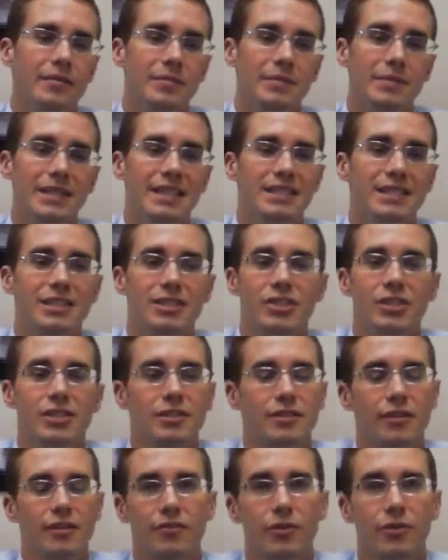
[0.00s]
It's
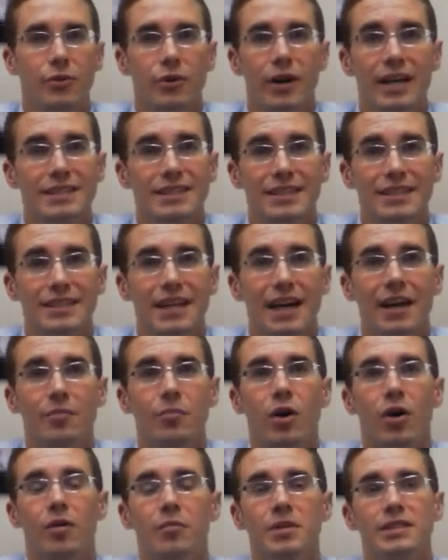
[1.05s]
just a fluorescent light
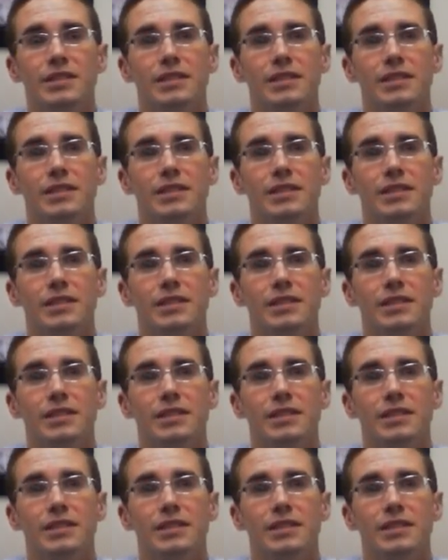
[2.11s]
bulb.